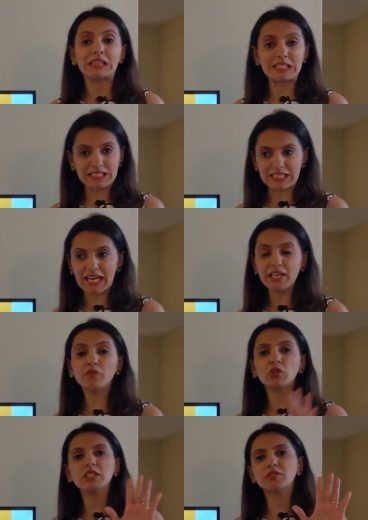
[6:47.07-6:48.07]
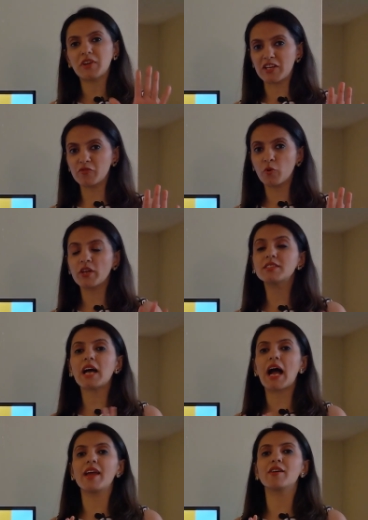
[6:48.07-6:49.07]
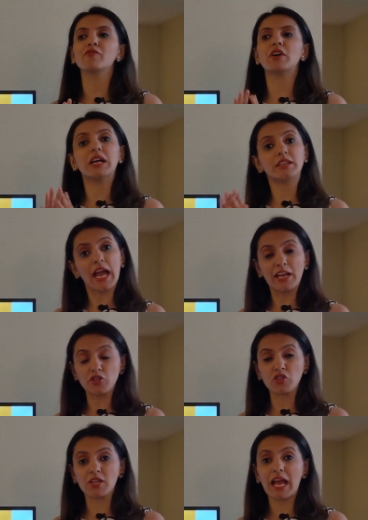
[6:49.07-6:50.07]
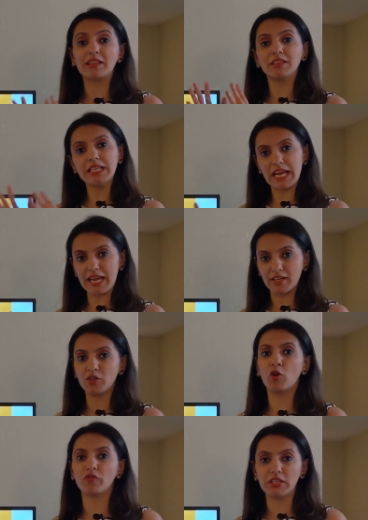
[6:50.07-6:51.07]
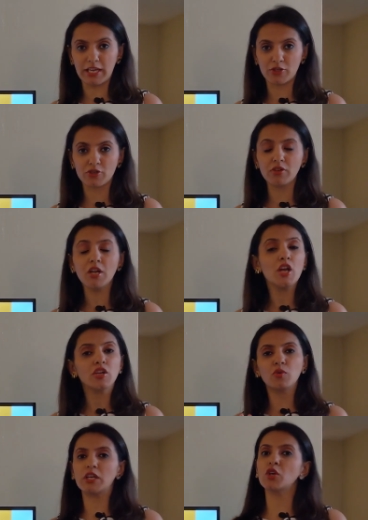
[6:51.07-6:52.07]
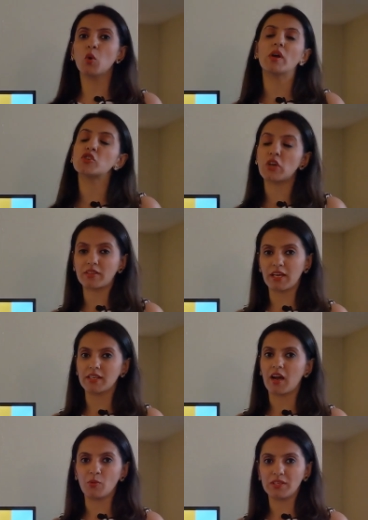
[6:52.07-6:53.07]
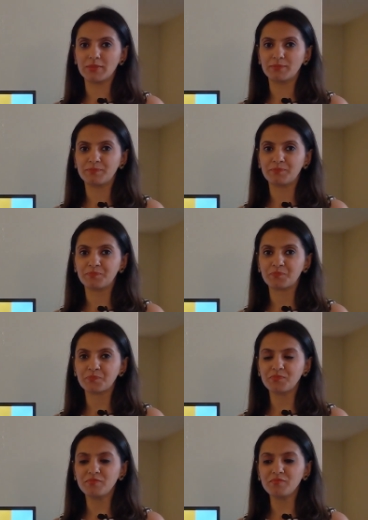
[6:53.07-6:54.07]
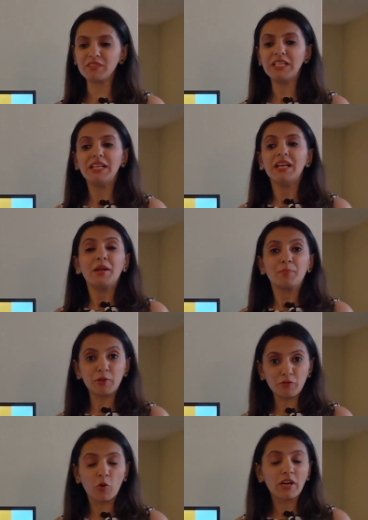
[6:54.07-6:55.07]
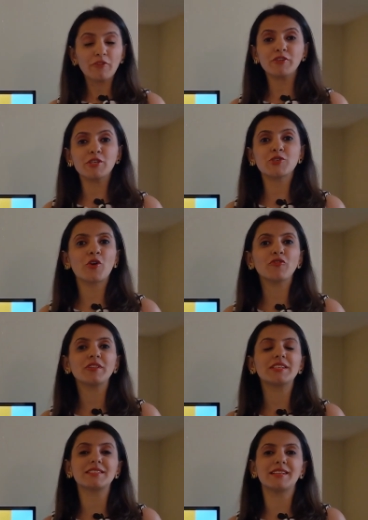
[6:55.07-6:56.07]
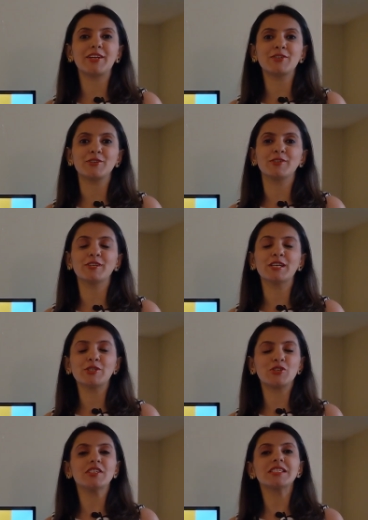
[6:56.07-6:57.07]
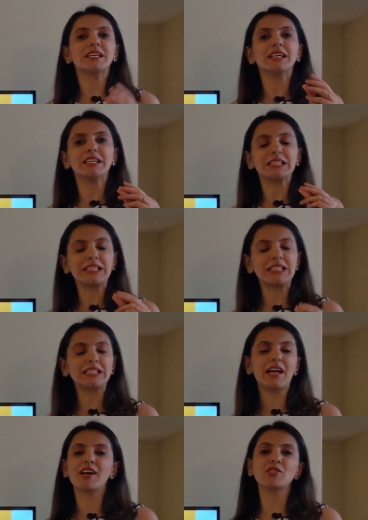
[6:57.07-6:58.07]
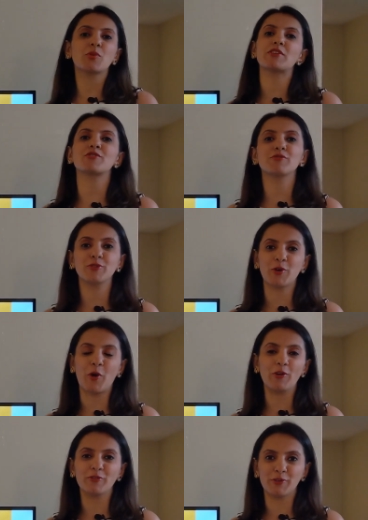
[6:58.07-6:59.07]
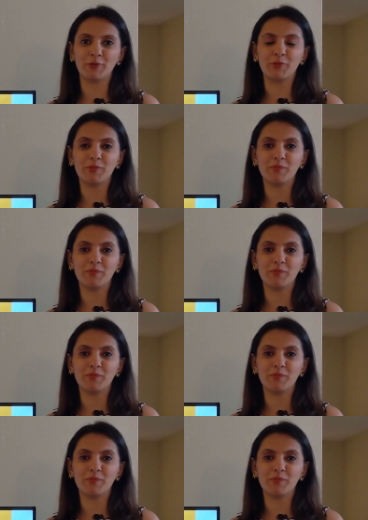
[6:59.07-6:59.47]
The slide for these five points I have attached at the end of the lecture. You can go and check that out. Before I finish off with this lecture, just a last question for all of you.